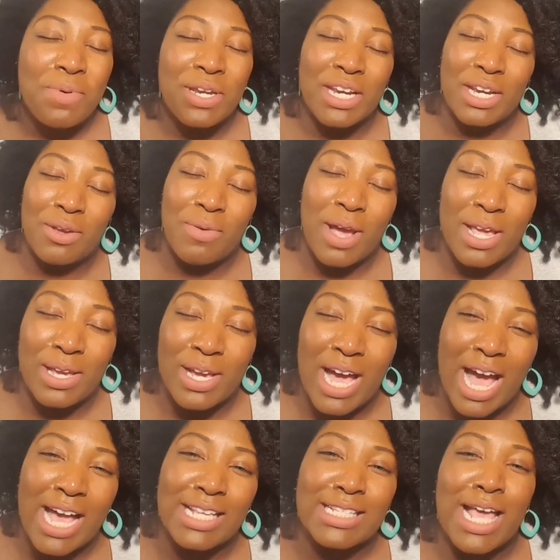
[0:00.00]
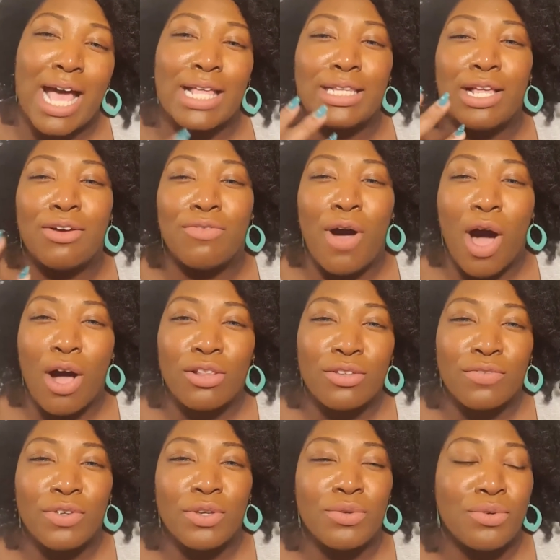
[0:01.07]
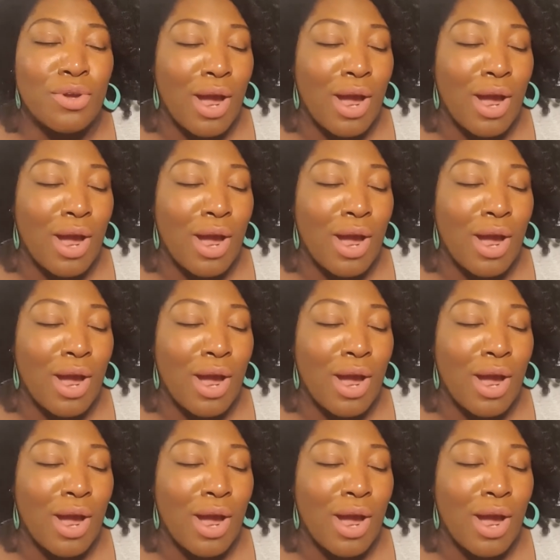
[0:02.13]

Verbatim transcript: But anyway, you guys, I love all of you.